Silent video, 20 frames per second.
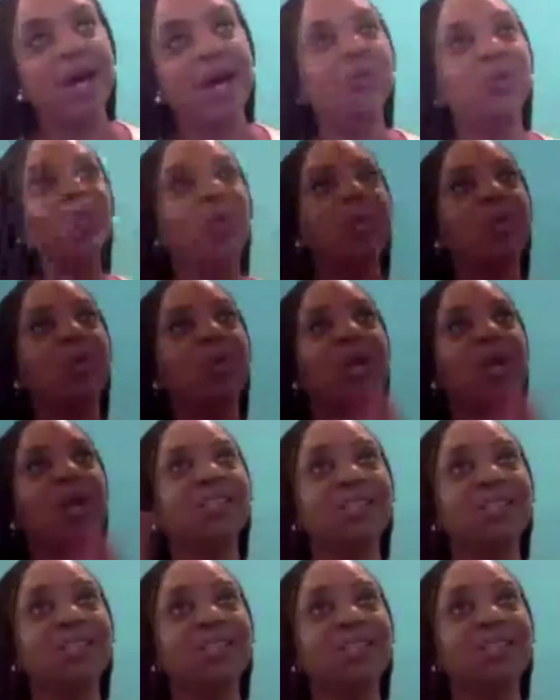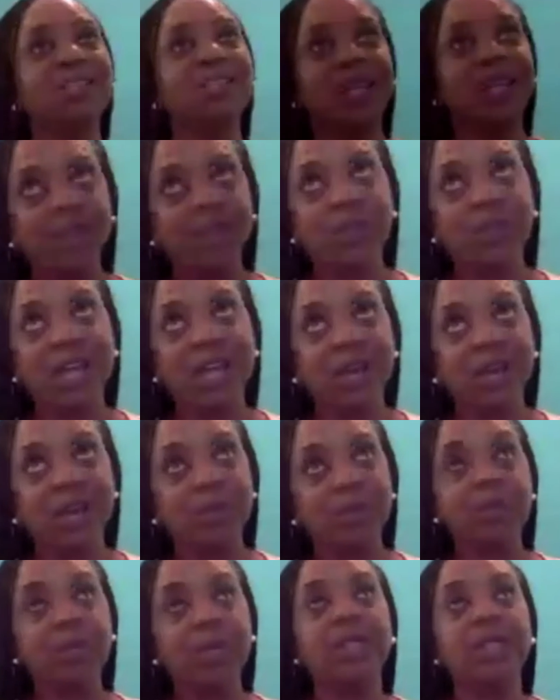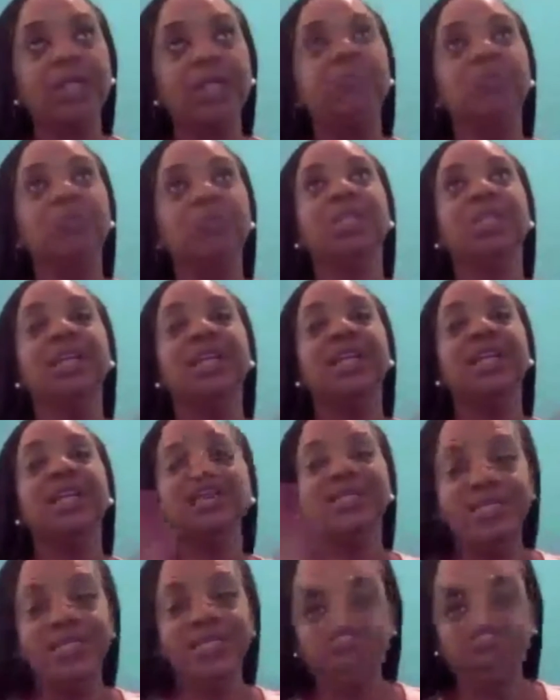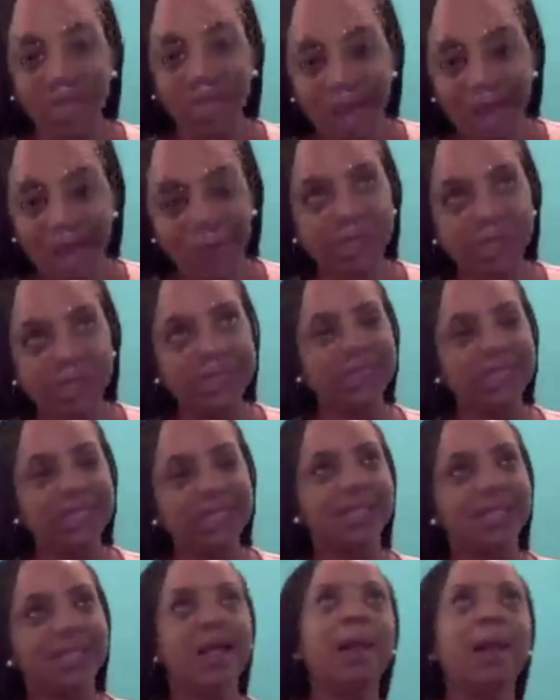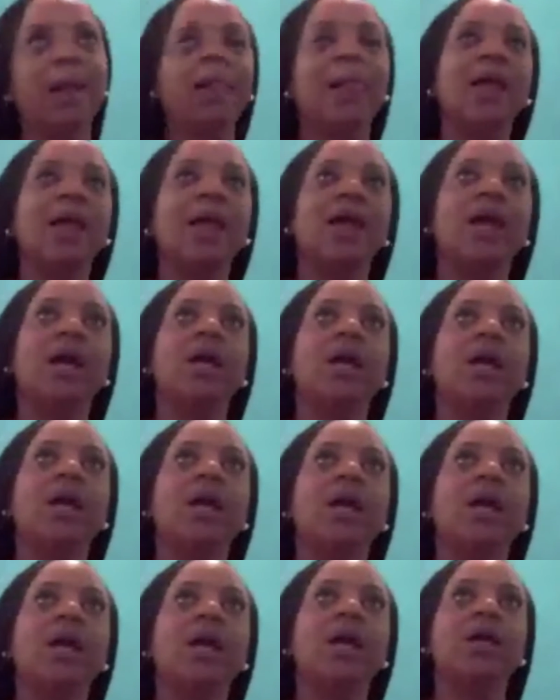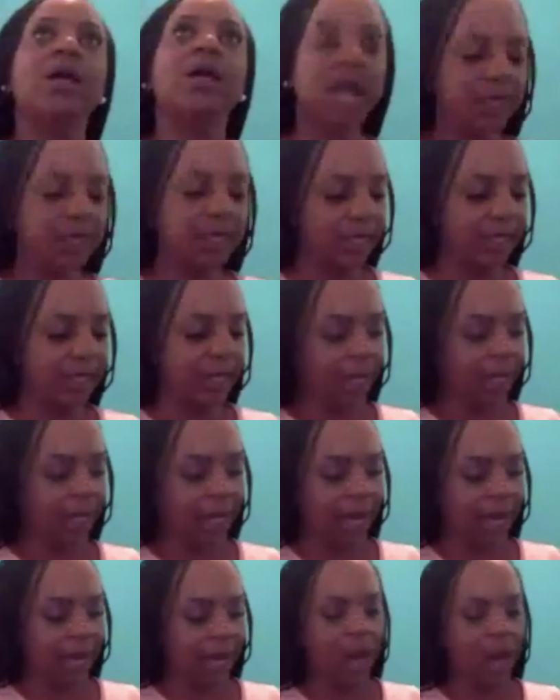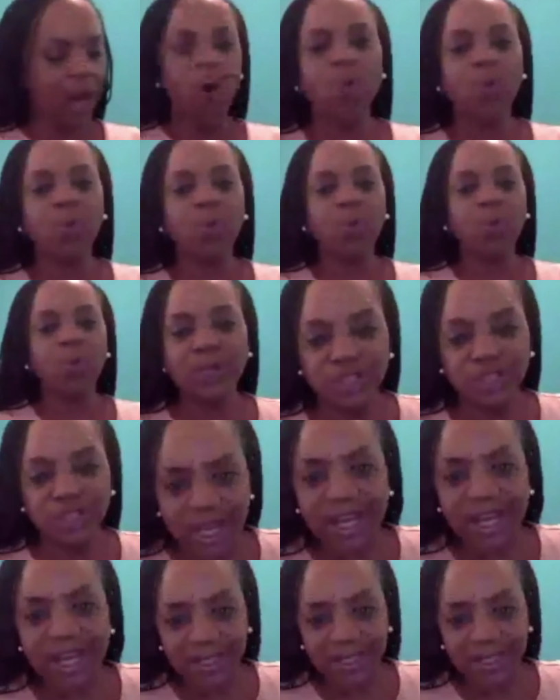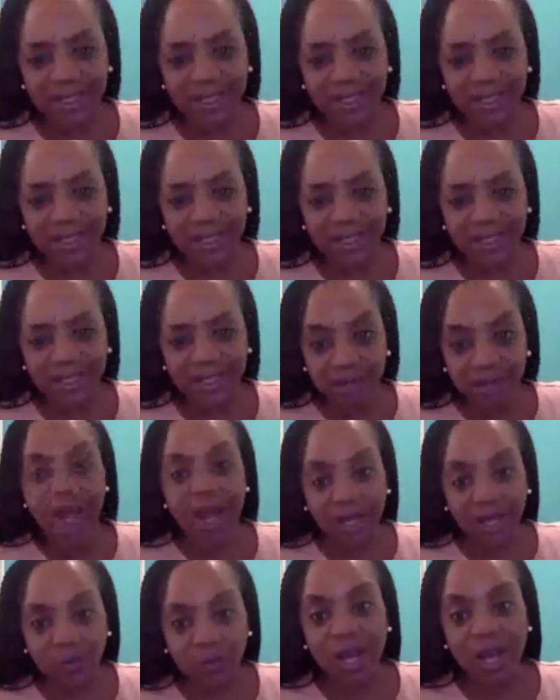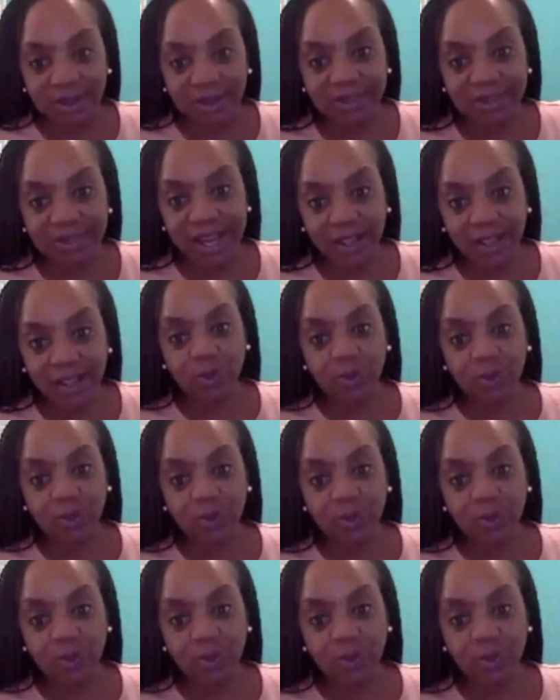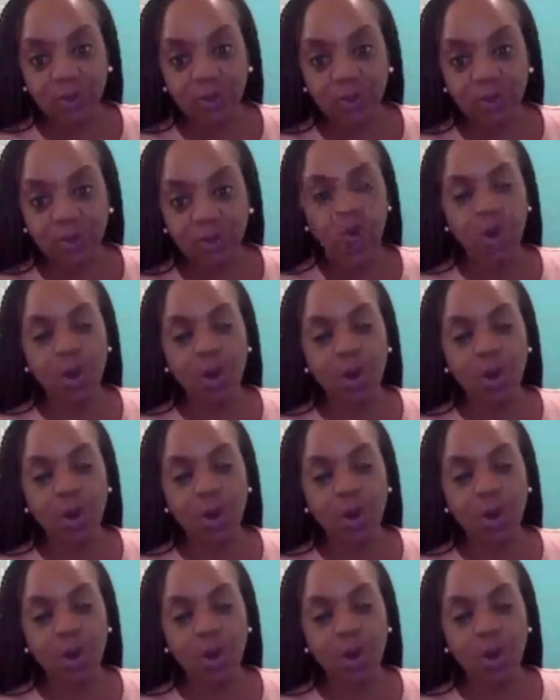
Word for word: so much. I'm going back to Kenya without the money, but let's see what happens. Finally, I opened the check so, so I could write the thank you card.